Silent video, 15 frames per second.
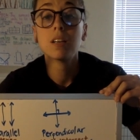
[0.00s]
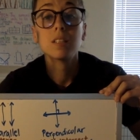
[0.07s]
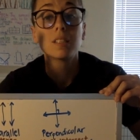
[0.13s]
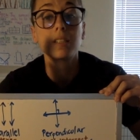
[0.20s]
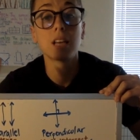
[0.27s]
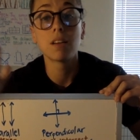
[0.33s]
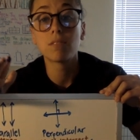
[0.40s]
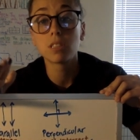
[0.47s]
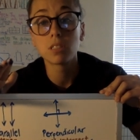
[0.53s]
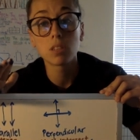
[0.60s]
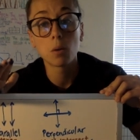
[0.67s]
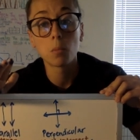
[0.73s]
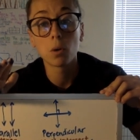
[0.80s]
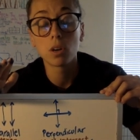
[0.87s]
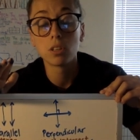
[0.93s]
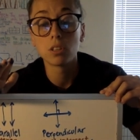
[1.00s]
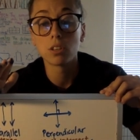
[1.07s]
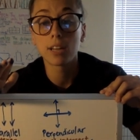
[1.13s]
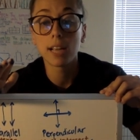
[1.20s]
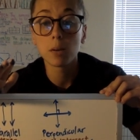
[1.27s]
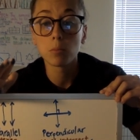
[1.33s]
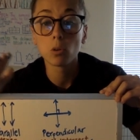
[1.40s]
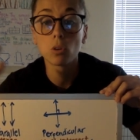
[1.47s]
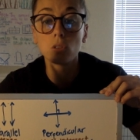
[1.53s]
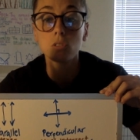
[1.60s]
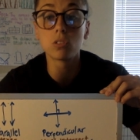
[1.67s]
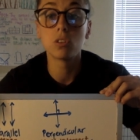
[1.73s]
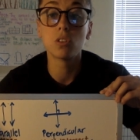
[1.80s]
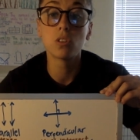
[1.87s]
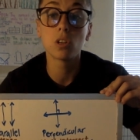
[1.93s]
Save it somewhere in your camera roll
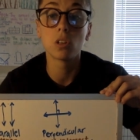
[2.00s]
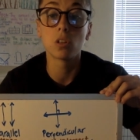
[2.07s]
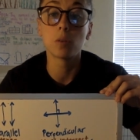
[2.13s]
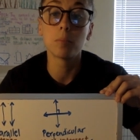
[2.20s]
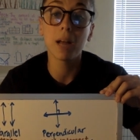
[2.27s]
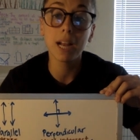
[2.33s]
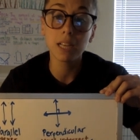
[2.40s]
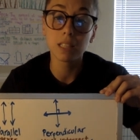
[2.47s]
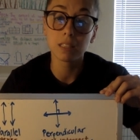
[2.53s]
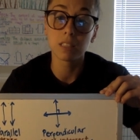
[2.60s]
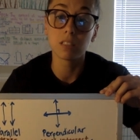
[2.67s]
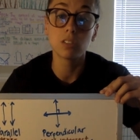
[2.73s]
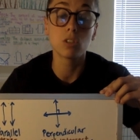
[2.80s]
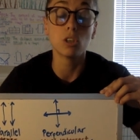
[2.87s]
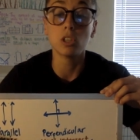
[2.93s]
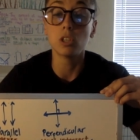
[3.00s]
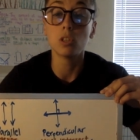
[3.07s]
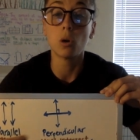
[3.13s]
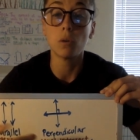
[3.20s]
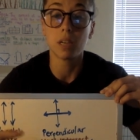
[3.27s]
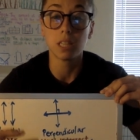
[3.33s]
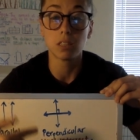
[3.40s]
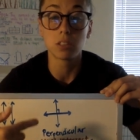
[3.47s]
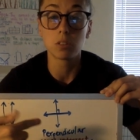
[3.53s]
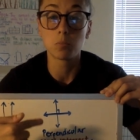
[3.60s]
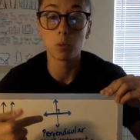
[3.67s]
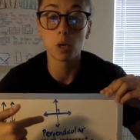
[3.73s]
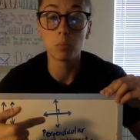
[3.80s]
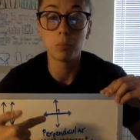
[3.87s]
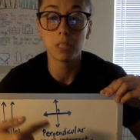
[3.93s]
so you can look back at this so you don't get this
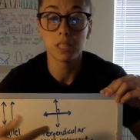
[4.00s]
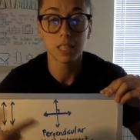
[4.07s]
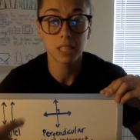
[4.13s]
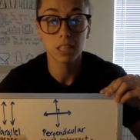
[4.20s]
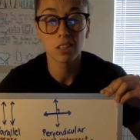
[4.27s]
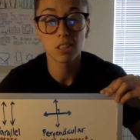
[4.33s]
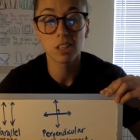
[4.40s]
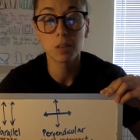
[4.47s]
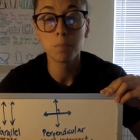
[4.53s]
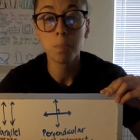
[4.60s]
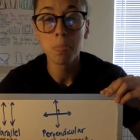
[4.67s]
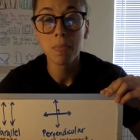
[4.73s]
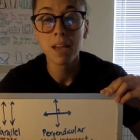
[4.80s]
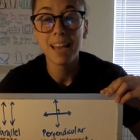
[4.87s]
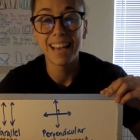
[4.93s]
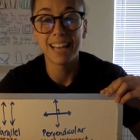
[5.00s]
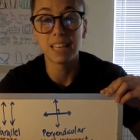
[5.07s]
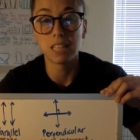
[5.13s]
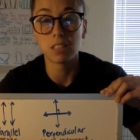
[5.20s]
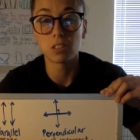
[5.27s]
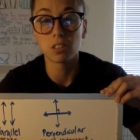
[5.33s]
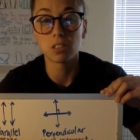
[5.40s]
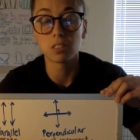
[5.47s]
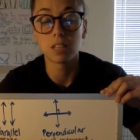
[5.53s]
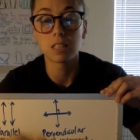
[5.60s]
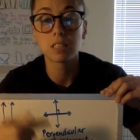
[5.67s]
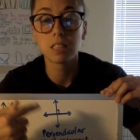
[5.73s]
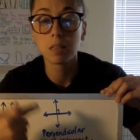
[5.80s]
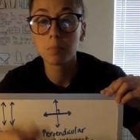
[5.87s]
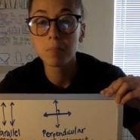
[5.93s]
perpendicular and
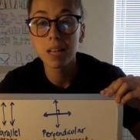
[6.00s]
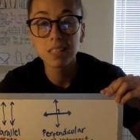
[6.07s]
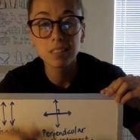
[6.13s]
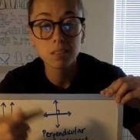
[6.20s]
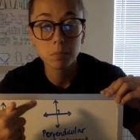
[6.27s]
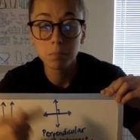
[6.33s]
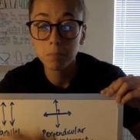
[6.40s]
intersecting mess,